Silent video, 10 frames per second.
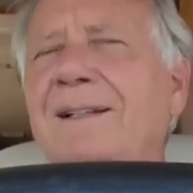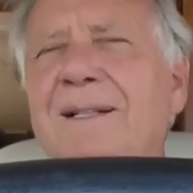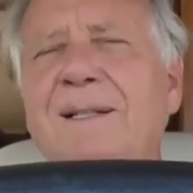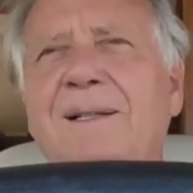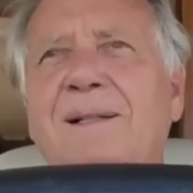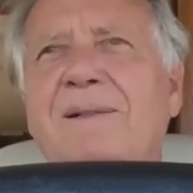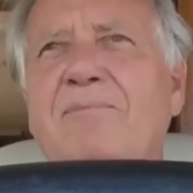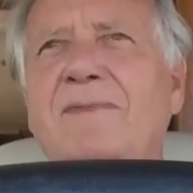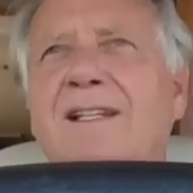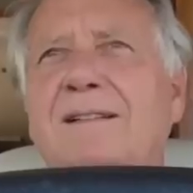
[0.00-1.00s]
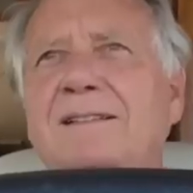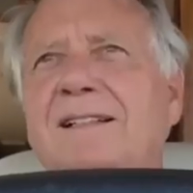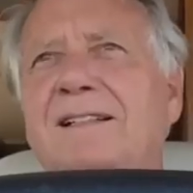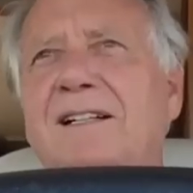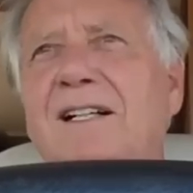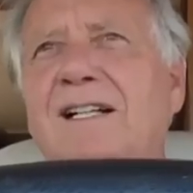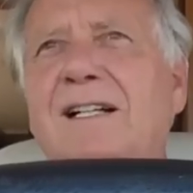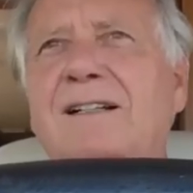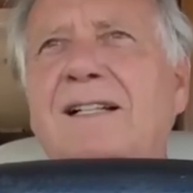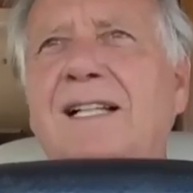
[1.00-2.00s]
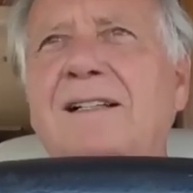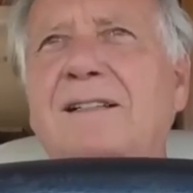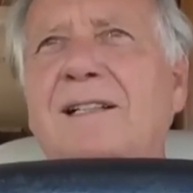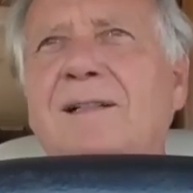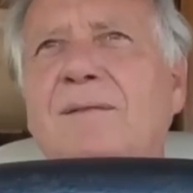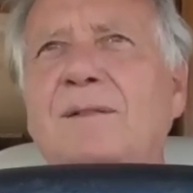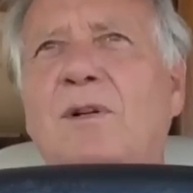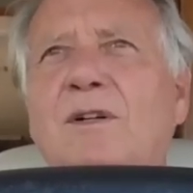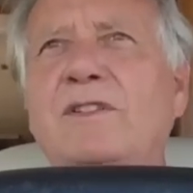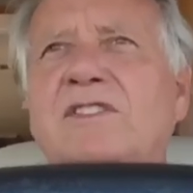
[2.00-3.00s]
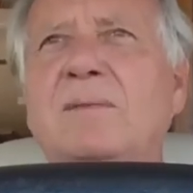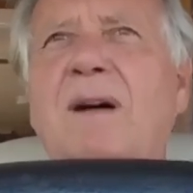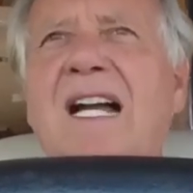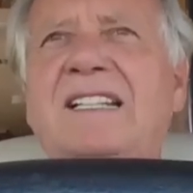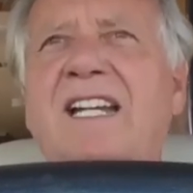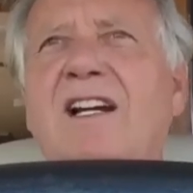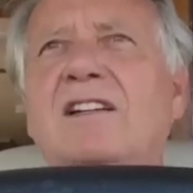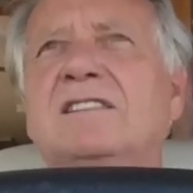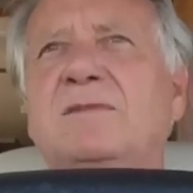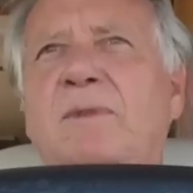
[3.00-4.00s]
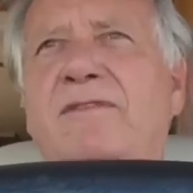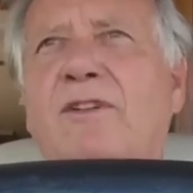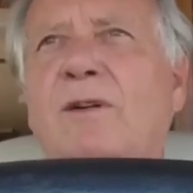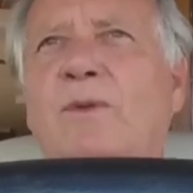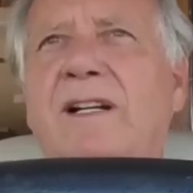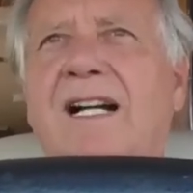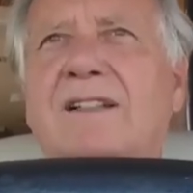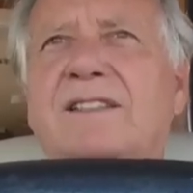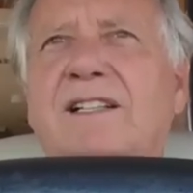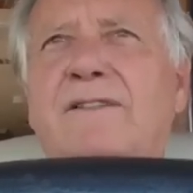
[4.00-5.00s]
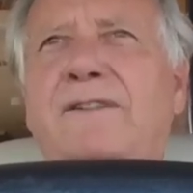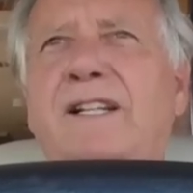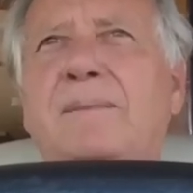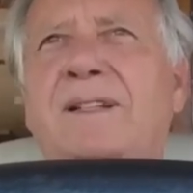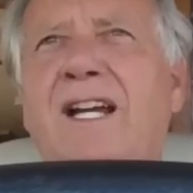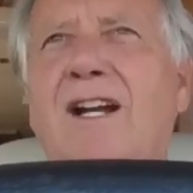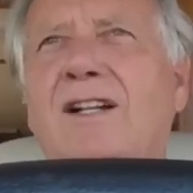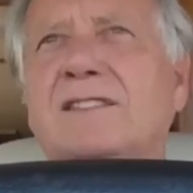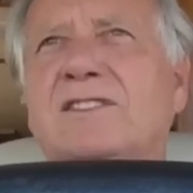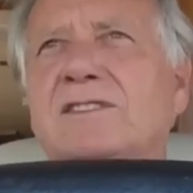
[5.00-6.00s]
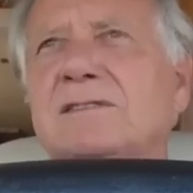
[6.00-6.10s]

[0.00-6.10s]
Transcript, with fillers: Yeah. Uh, well, we used to buy carrots before we went out there to feed them carrots.